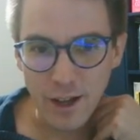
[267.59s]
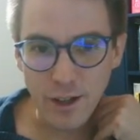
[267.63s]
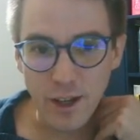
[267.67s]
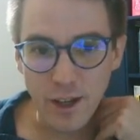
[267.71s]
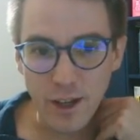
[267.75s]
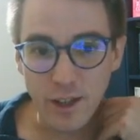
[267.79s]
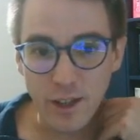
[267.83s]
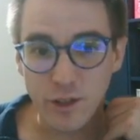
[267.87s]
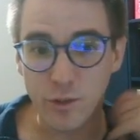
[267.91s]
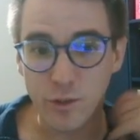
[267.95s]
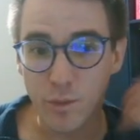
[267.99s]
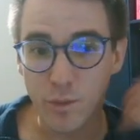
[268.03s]

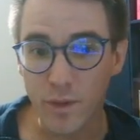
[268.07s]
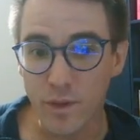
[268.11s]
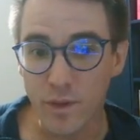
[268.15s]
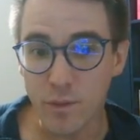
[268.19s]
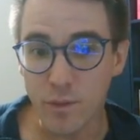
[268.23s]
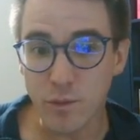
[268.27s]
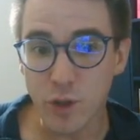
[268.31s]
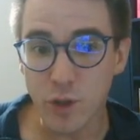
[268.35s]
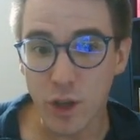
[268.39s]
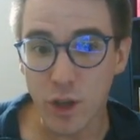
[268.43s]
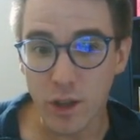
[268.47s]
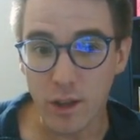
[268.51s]
Some of them,
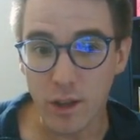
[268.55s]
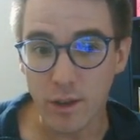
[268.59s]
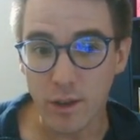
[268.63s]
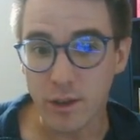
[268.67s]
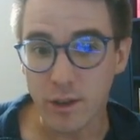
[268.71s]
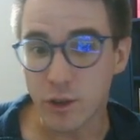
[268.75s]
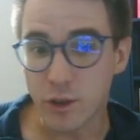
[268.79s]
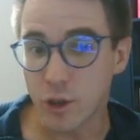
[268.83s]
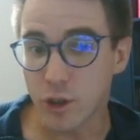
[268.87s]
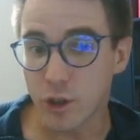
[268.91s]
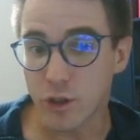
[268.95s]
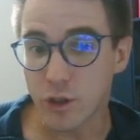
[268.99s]

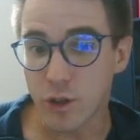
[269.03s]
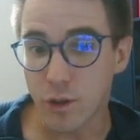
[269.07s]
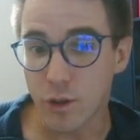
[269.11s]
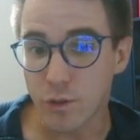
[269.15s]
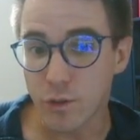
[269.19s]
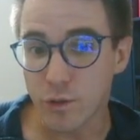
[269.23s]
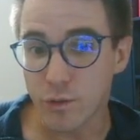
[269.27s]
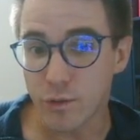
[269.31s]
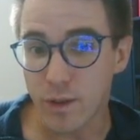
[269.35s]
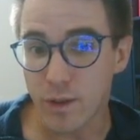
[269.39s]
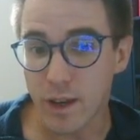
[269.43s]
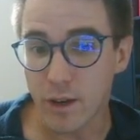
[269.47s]
there's no
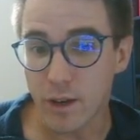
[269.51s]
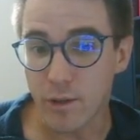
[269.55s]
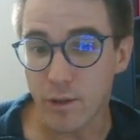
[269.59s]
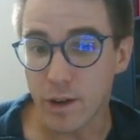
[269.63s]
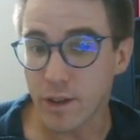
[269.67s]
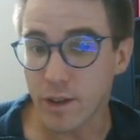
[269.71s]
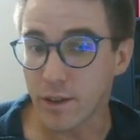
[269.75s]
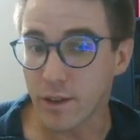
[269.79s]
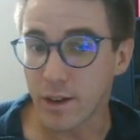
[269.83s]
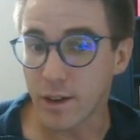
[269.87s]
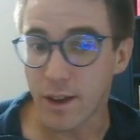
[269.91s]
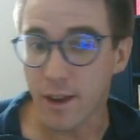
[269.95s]
screen or
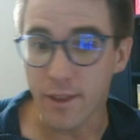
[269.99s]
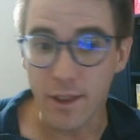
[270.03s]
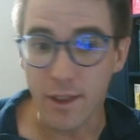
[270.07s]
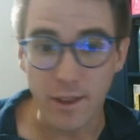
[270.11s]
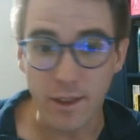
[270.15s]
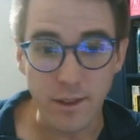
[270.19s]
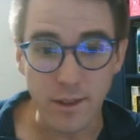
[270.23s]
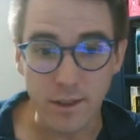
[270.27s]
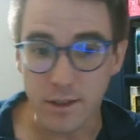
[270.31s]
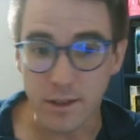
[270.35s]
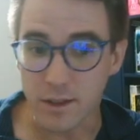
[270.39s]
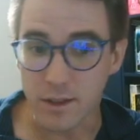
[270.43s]
anything like that.
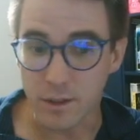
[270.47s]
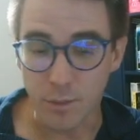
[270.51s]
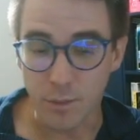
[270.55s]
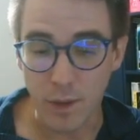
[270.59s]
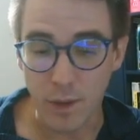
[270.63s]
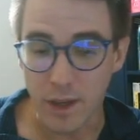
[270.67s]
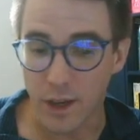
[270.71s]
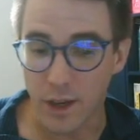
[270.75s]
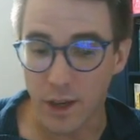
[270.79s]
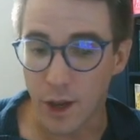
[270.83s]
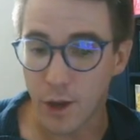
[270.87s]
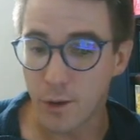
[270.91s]
There's a
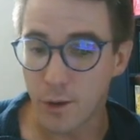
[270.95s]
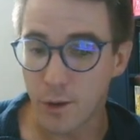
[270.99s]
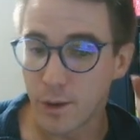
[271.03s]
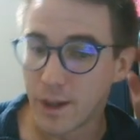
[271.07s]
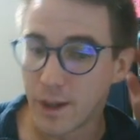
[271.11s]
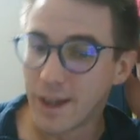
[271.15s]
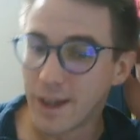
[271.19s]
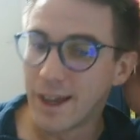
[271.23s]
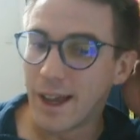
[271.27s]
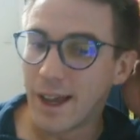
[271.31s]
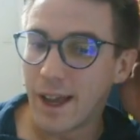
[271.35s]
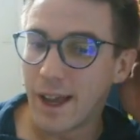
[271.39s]
speedo.
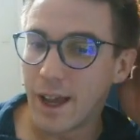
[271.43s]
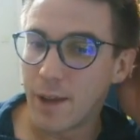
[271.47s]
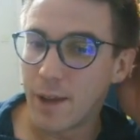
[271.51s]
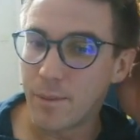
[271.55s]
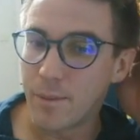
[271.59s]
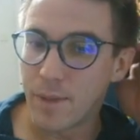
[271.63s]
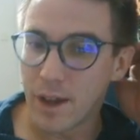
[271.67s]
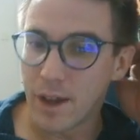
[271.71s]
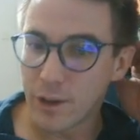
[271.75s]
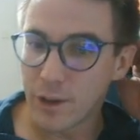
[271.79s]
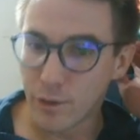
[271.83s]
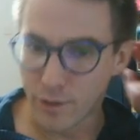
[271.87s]

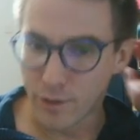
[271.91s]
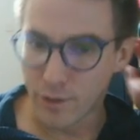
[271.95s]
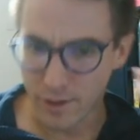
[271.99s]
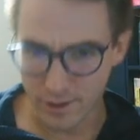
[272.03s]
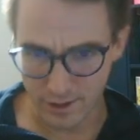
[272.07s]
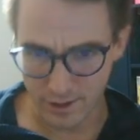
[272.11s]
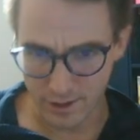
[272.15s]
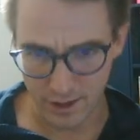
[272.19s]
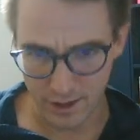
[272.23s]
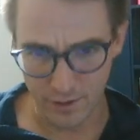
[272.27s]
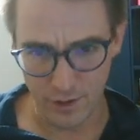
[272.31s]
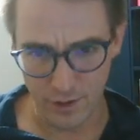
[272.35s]
I don't think
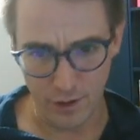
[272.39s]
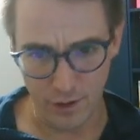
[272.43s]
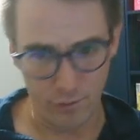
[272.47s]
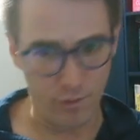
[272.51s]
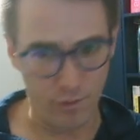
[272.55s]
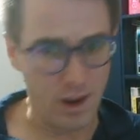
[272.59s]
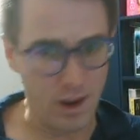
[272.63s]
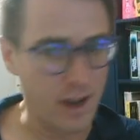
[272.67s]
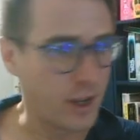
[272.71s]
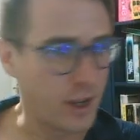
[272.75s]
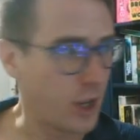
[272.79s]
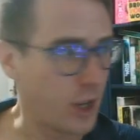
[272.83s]
there's even a
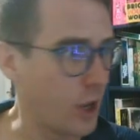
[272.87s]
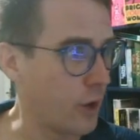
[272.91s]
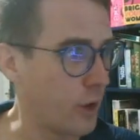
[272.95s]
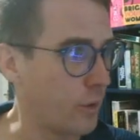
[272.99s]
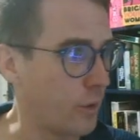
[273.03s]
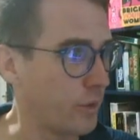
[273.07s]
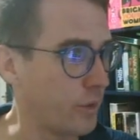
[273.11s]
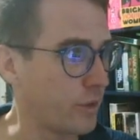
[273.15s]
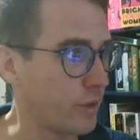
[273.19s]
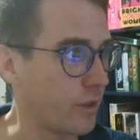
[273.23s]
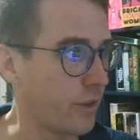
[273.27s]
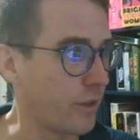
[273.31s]
radio and
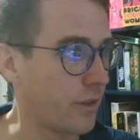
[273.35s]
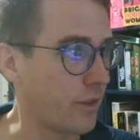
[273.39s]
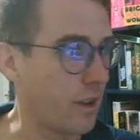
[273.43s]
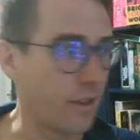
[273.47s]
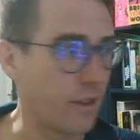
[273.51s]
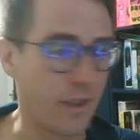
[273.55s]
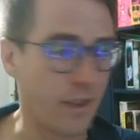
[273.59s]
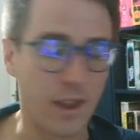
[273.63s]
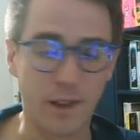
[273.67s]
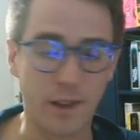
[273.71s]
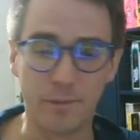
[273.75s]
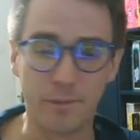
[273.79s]
stuff like
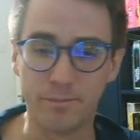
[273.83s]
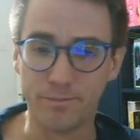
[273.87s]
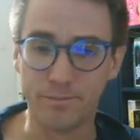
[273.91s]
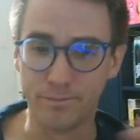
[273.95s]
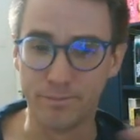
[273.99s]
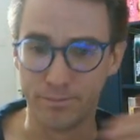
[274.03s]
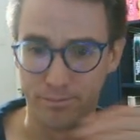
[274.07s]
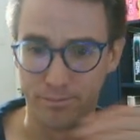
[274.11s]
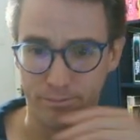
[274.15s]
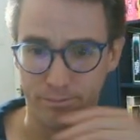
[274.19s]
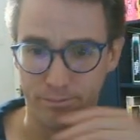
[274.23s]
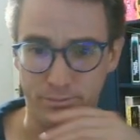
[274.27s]
that.
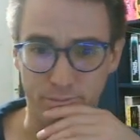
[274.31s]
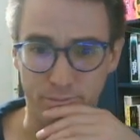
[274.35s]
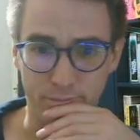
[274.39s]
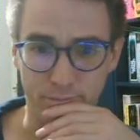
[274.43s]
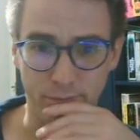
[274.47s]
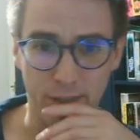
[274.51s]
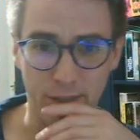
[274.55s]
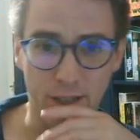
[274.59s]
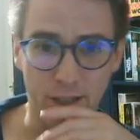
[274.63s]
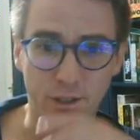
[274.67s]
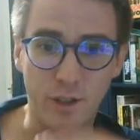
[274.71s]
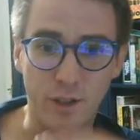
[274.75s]

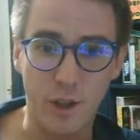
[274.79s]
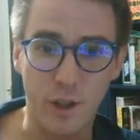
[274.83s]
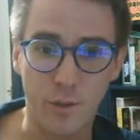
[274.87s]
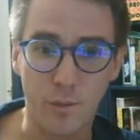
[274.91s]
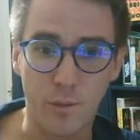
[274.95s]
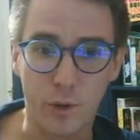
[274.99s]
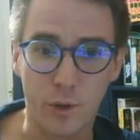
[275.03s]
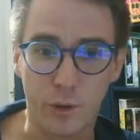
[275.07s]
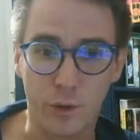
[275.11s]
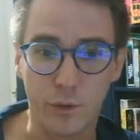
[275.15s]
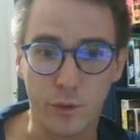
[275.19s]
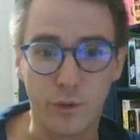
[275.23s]
In certain
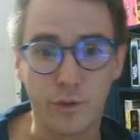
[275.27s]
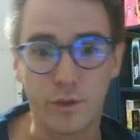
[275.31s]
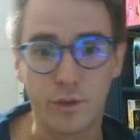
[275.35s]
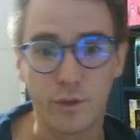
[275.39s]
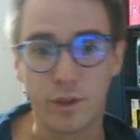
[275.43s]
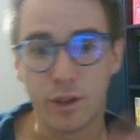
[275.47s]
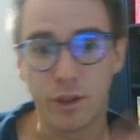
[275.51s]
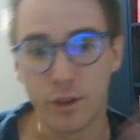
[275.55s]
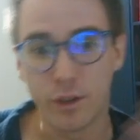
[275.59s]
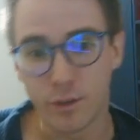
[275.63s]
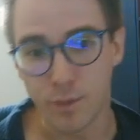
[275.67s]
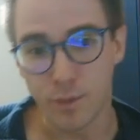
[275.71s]
models
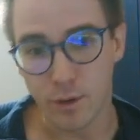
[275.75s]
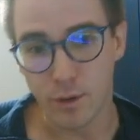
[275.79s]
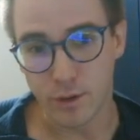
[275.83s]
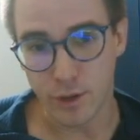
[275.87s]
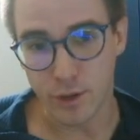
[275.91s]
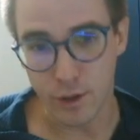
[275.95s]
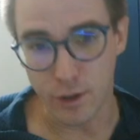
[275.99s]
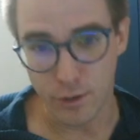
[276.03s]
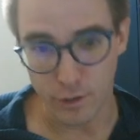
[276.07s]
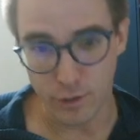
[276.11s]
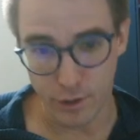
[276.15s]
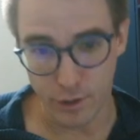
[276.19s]
you're supposed to
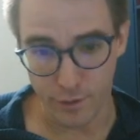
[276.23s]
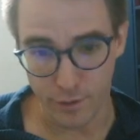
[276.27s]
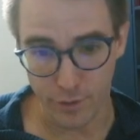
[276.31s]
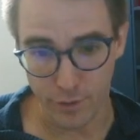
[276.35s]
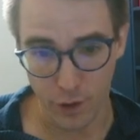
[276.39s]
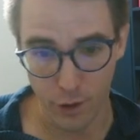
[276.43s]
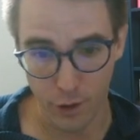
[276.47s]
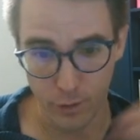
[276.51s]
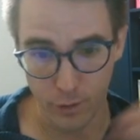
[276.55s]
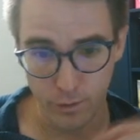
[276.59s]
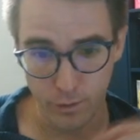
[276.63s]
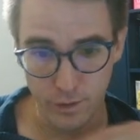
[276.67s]
use your
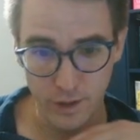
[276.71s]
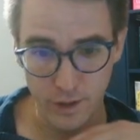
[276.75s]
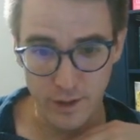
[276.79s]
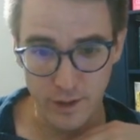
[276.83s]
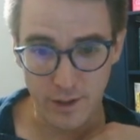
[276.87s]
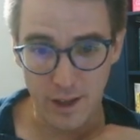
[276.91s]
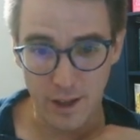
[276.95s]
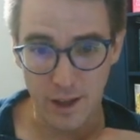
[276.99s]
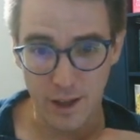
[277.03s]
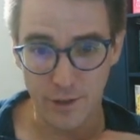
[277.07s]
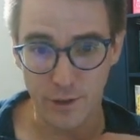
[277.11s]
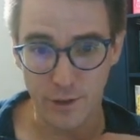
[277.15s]
phone, this,
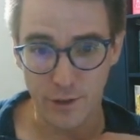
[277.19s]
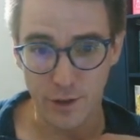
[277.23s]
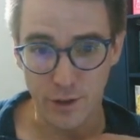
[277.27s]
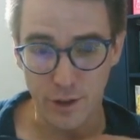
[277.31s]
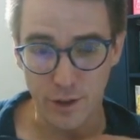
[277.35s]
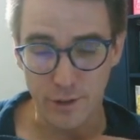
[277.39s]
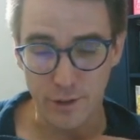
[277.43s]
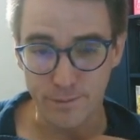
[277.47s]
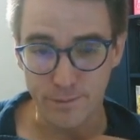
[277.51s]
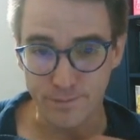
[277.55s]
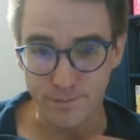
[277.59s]
that and the other.